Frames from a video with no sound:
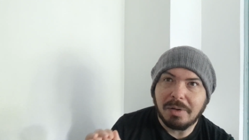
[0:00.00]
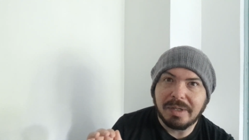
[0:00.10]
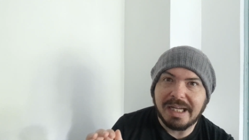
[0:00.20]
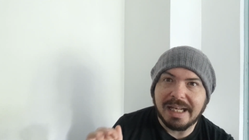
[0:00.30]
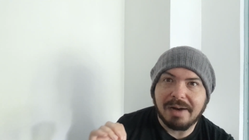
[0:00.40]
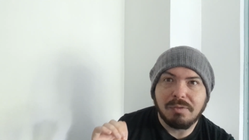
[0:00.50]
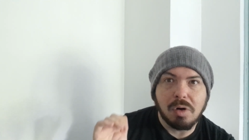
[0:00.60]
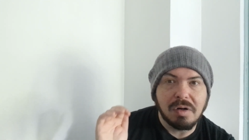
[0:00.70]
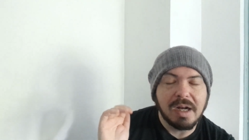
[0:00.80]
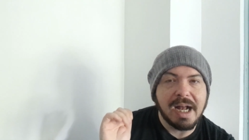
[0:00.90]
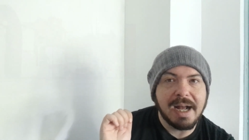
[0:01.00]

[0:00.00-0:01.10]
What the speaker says: Don't want to get that wrong.